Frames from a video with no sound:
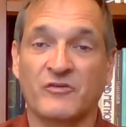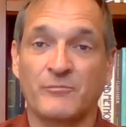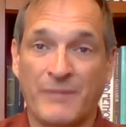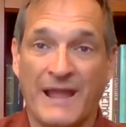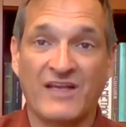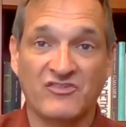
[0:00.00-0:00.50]

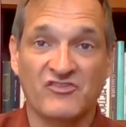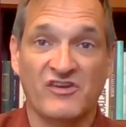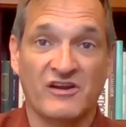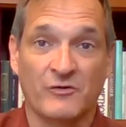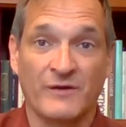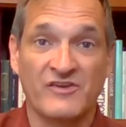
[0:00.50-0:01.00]
from past
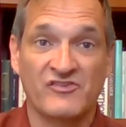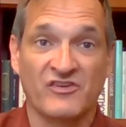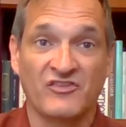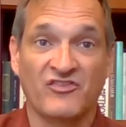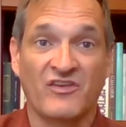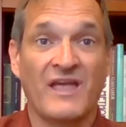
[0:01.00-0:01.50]

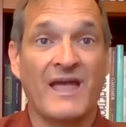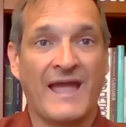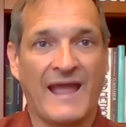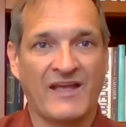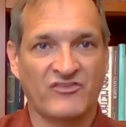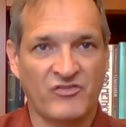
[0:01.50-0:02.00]
generations
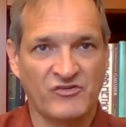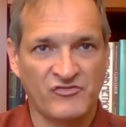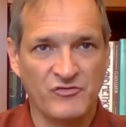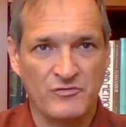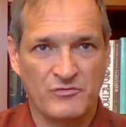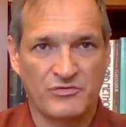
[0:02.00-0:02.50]
as the
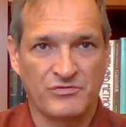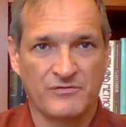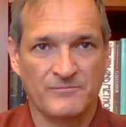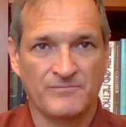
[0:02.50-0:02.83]
truth.